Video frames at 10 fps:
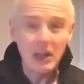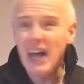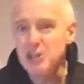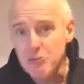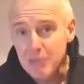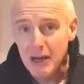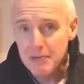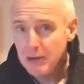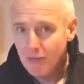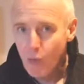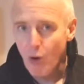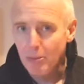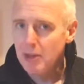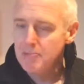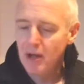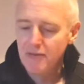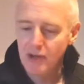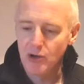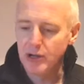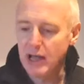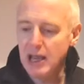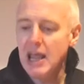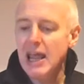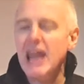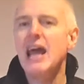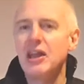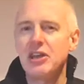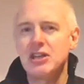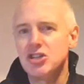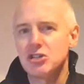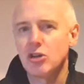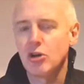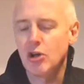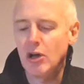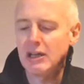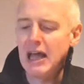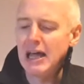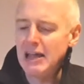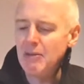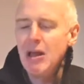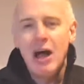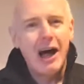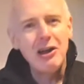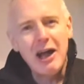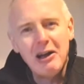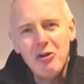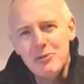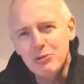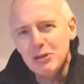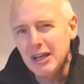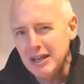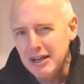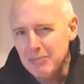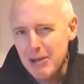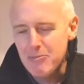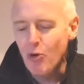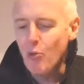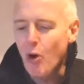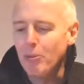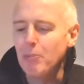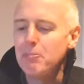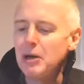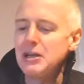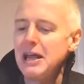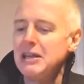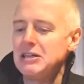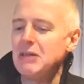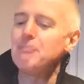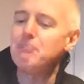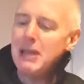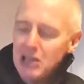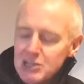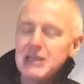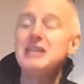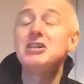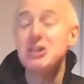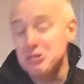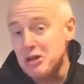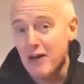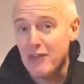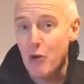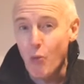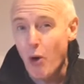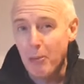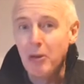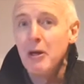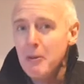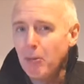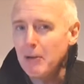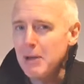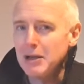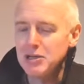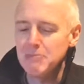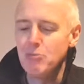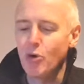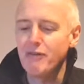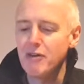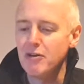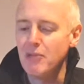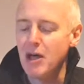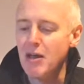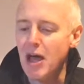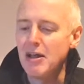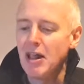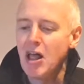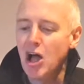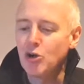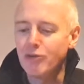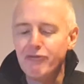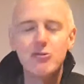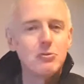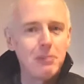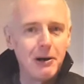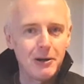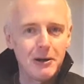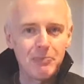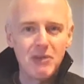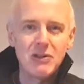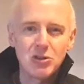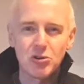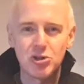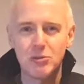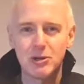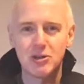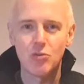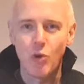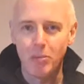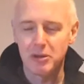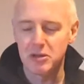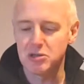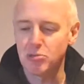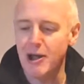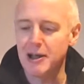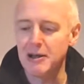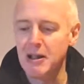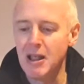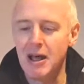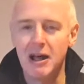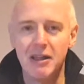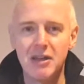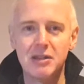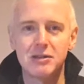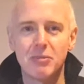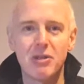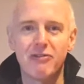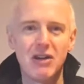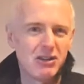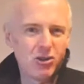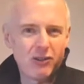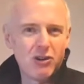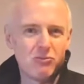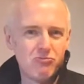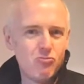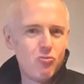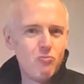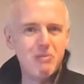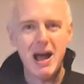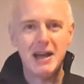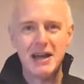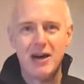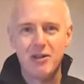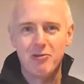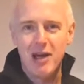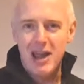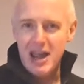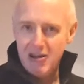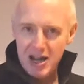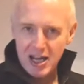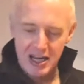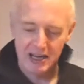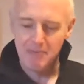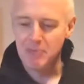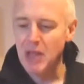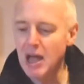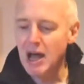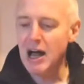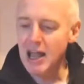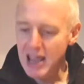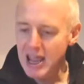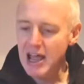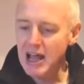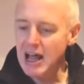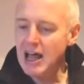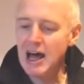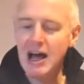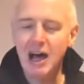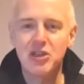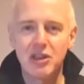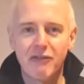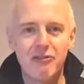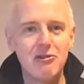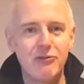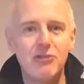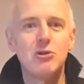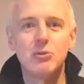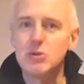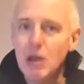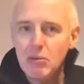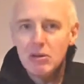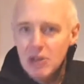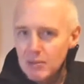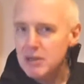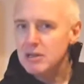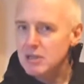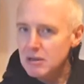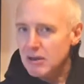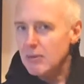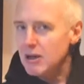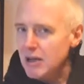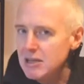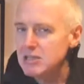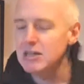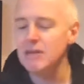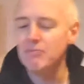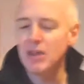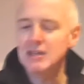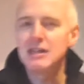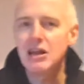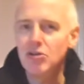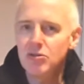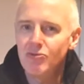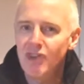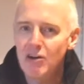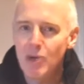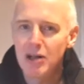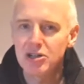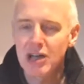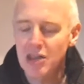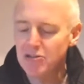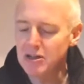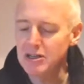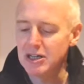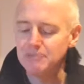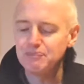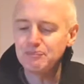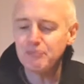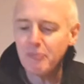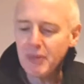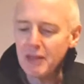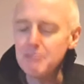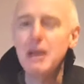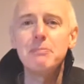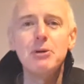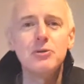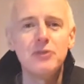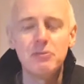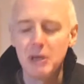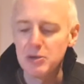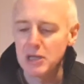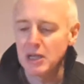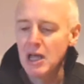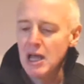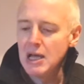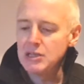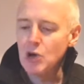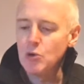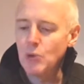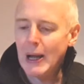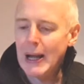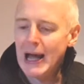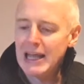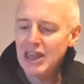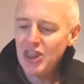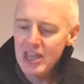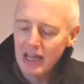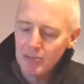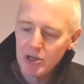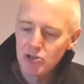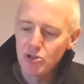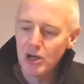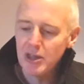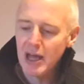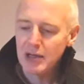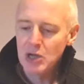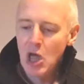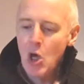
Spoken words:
I don't mind a bit of wobble in my Viognier. Here, I think it's just, I always want a little bit more wobble, but it's because it doesn't have that wobble, probably makes it more of a good food partner. If it's got too much of the wobble and the swagger, then it sort of goes, mind out of the way, here I come. I think the food would say, well, come on, let's get on very well together and make beautiful music. So I think I'm going to try that.